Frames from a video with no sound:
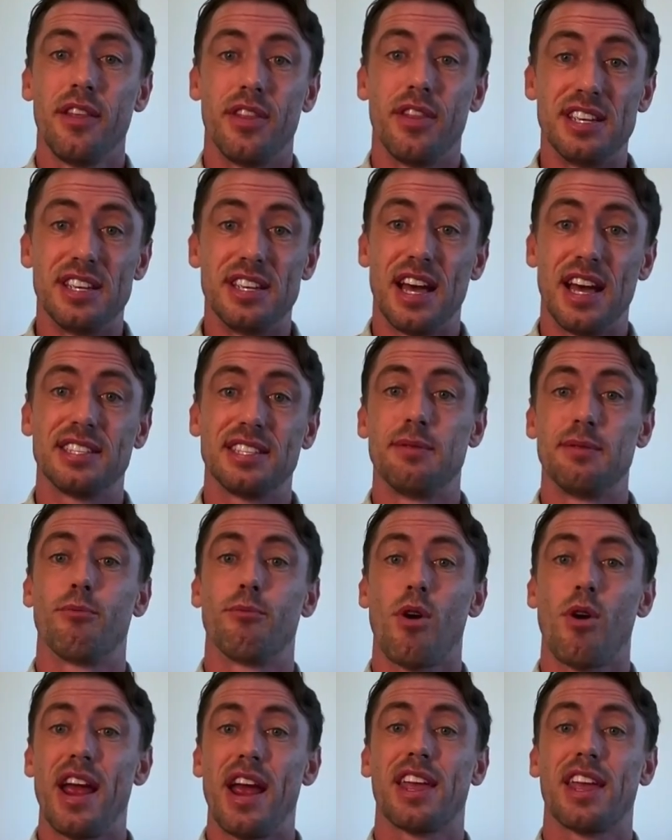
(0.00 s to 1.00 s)
that
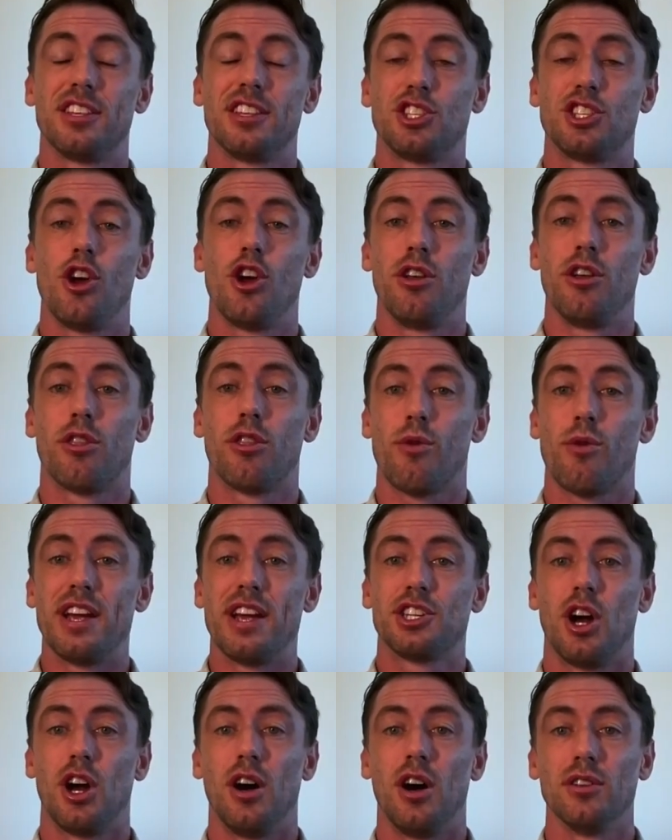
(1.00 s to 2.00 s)
doesn't break a certain
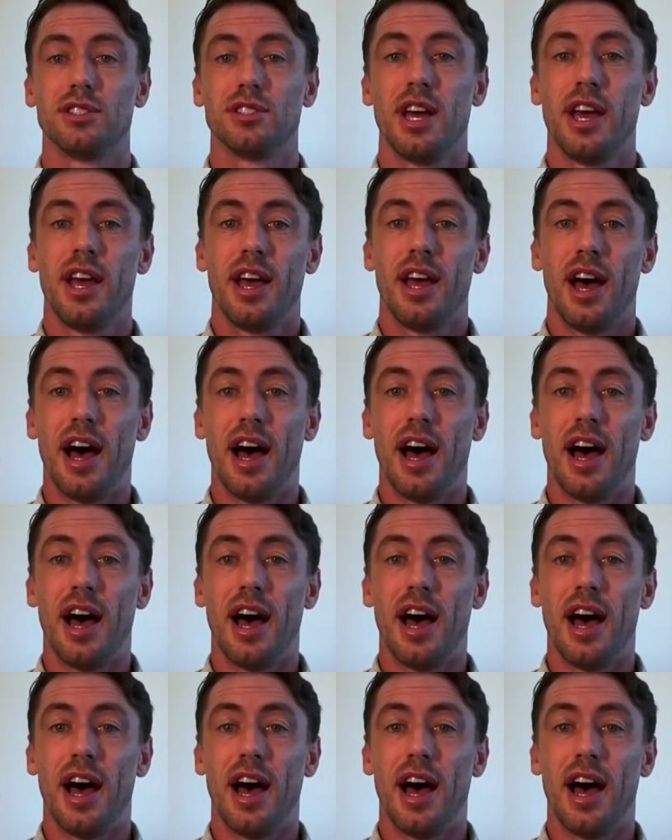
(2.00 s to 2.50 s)
threshold,